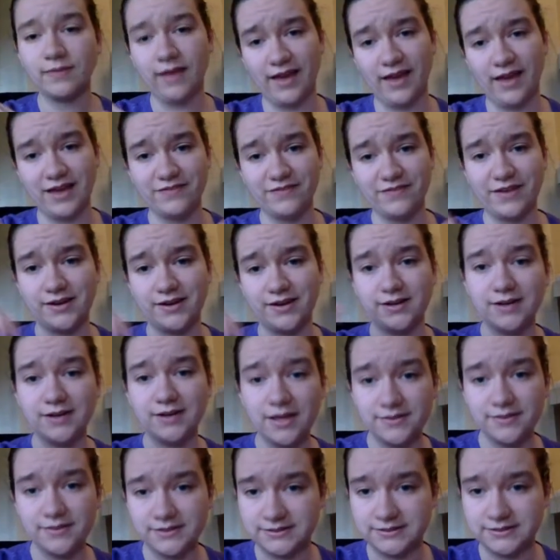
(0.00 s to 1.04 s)
And I found
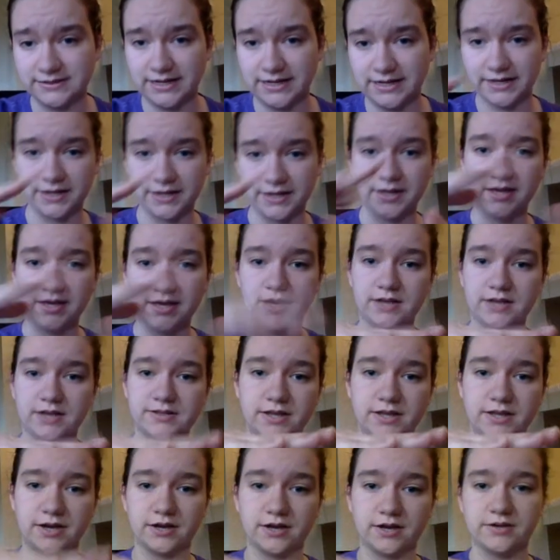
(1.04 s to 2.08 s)
another stick
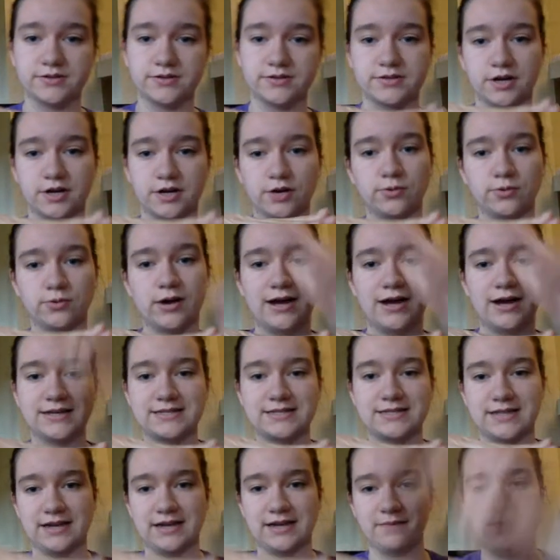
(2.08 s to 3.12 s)
that goes across
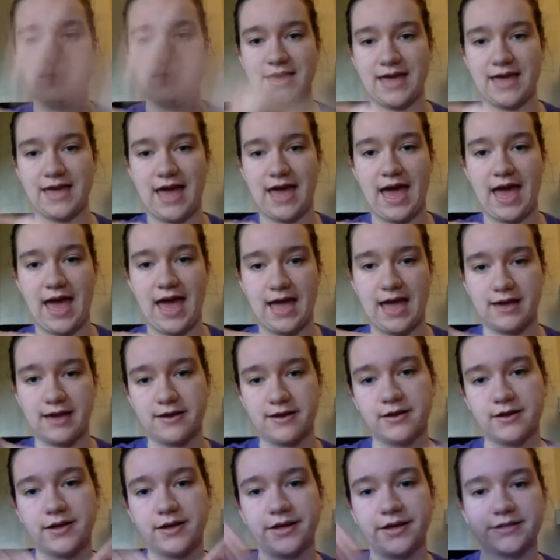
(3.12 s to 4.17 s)
like a big A,
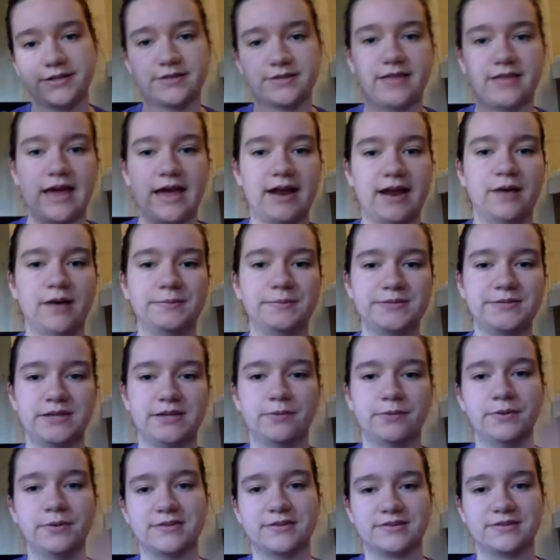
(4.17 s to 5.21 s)
so that helps it
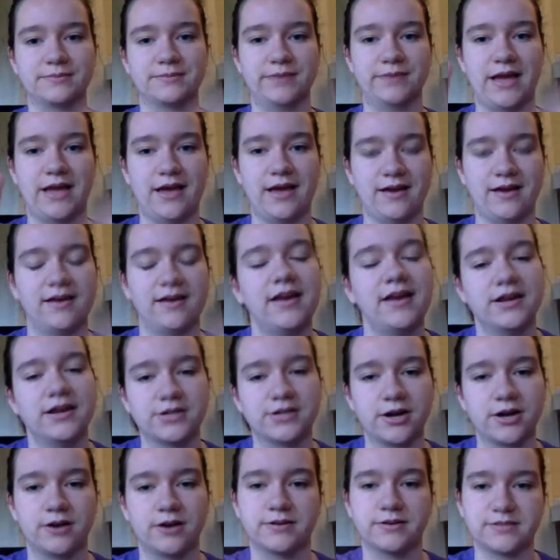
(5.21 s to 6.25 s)
with some
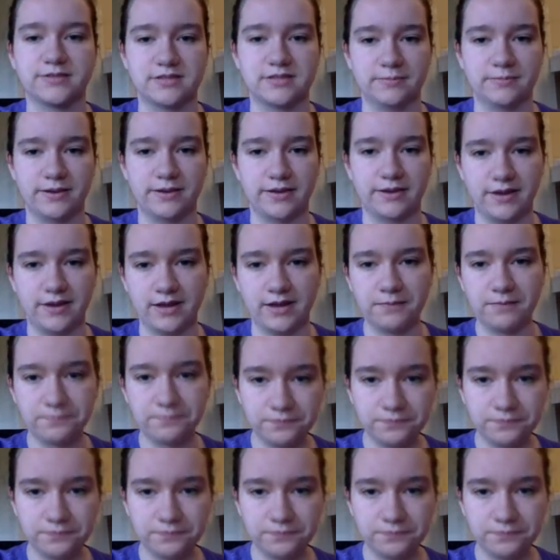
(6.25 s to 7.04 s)
internal stability.